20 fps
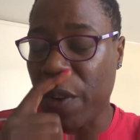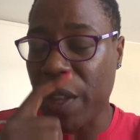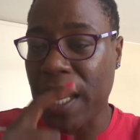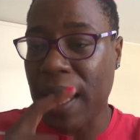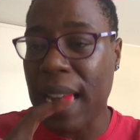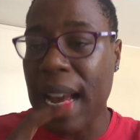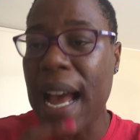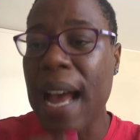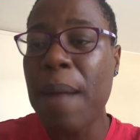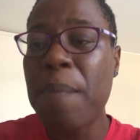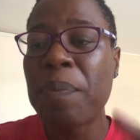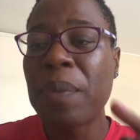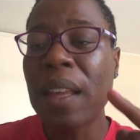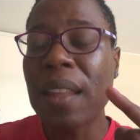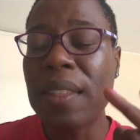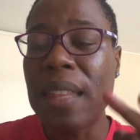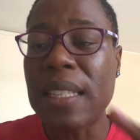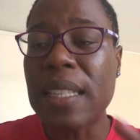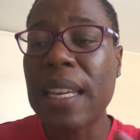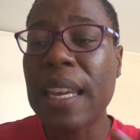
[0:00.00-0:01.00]
car.
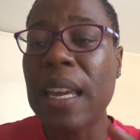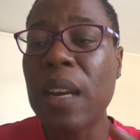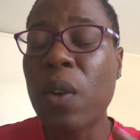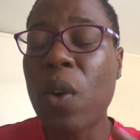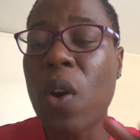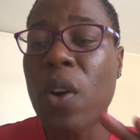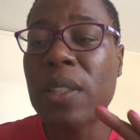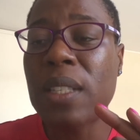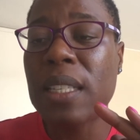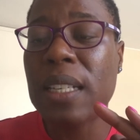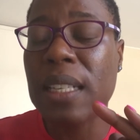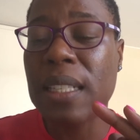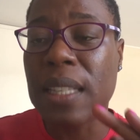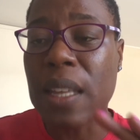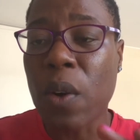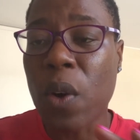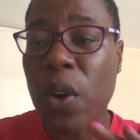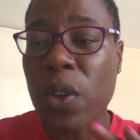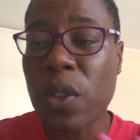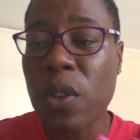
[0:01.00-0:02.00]
The second cost is
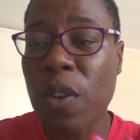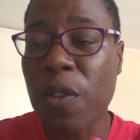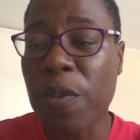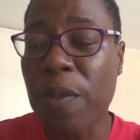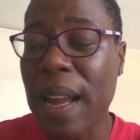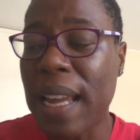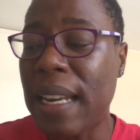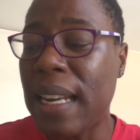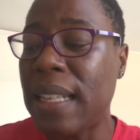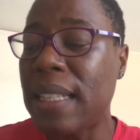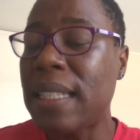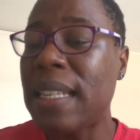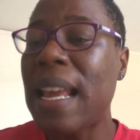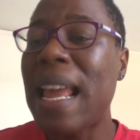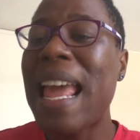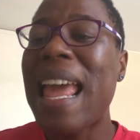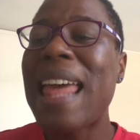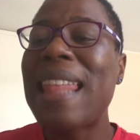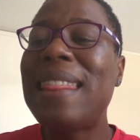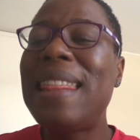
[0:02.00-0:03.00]
the cost of finance.
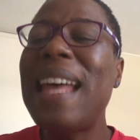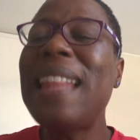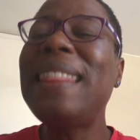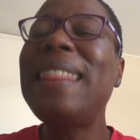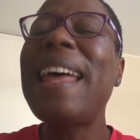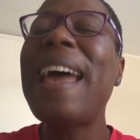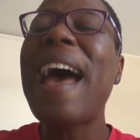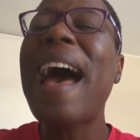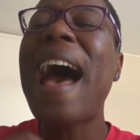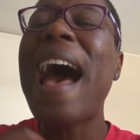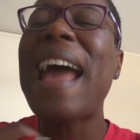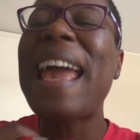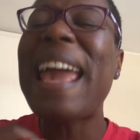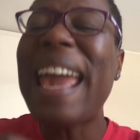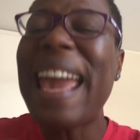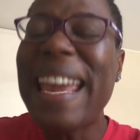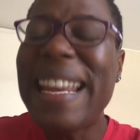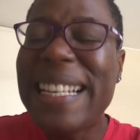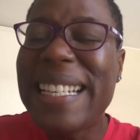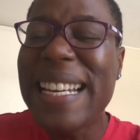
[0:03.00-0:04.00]
Then there are
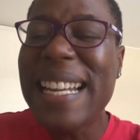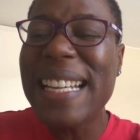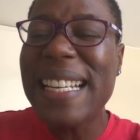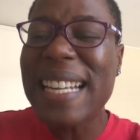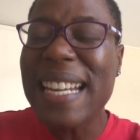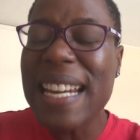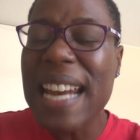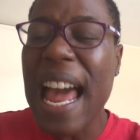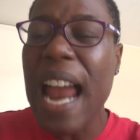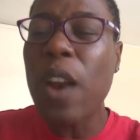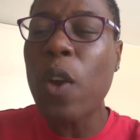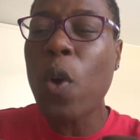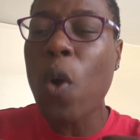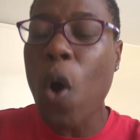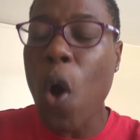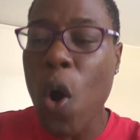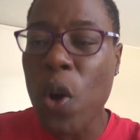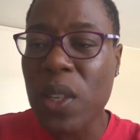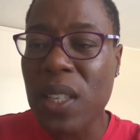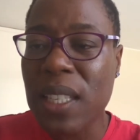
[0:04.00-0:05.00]
additional
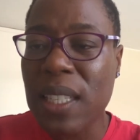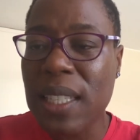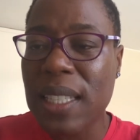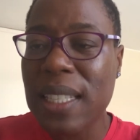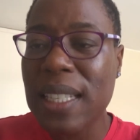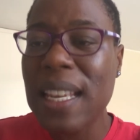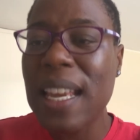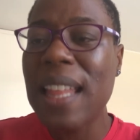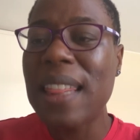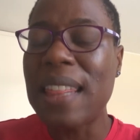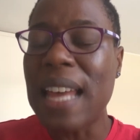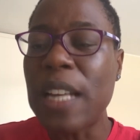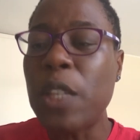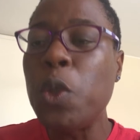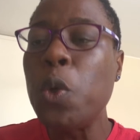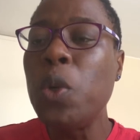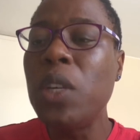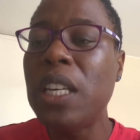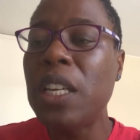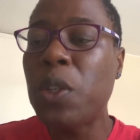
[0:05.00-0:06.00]
costs that
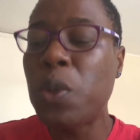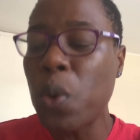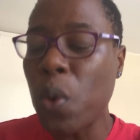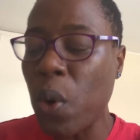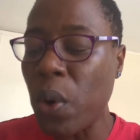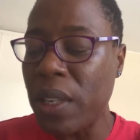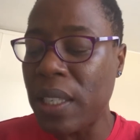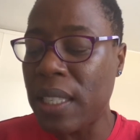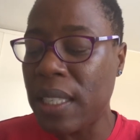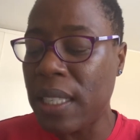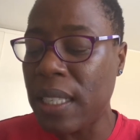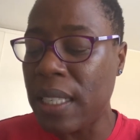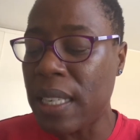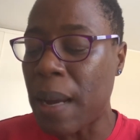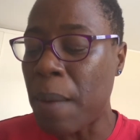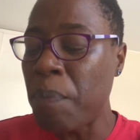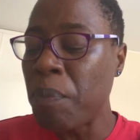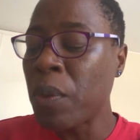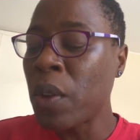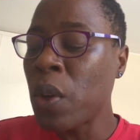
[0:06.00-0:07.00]
you need to
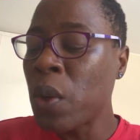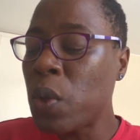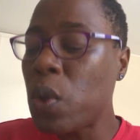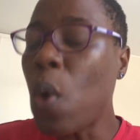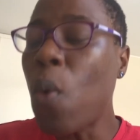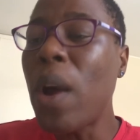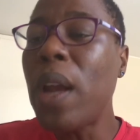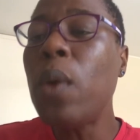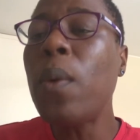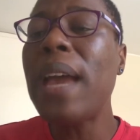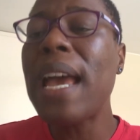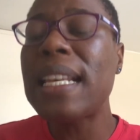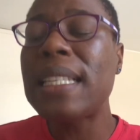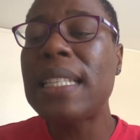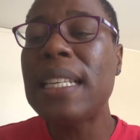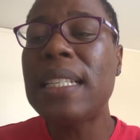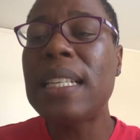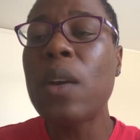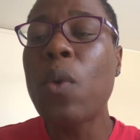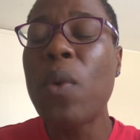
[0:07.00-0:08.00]
consider. So when we are
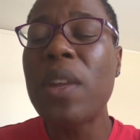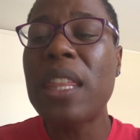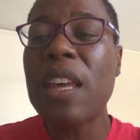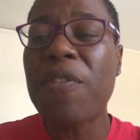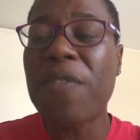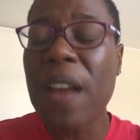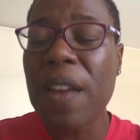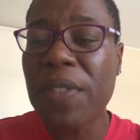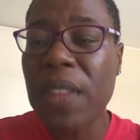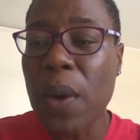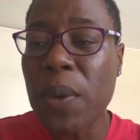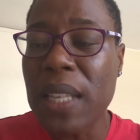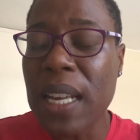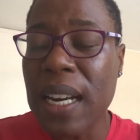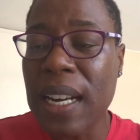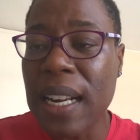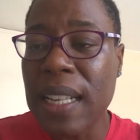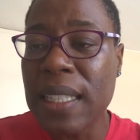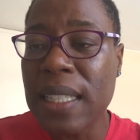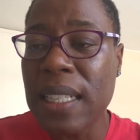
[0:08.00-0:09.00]
sitting with a
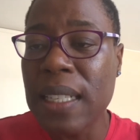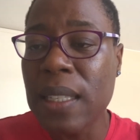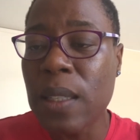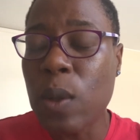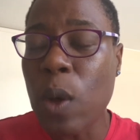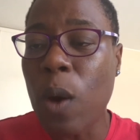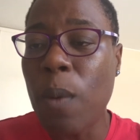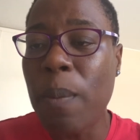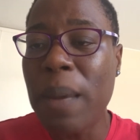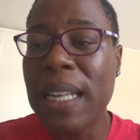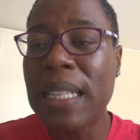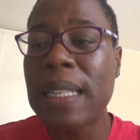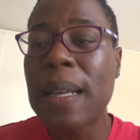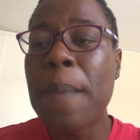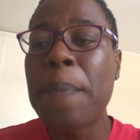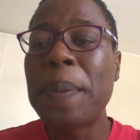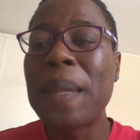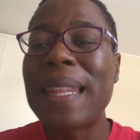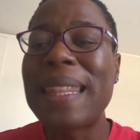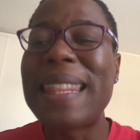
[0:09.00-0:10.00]
5,000 rand installment,
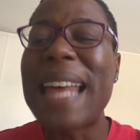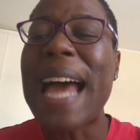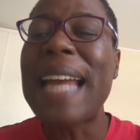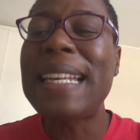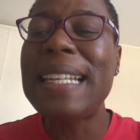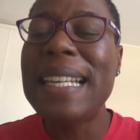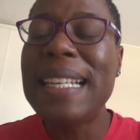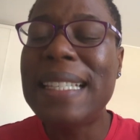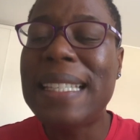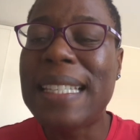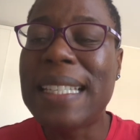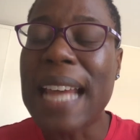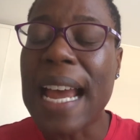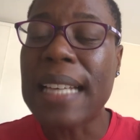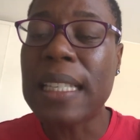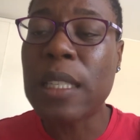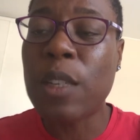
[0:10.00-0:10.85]
that is just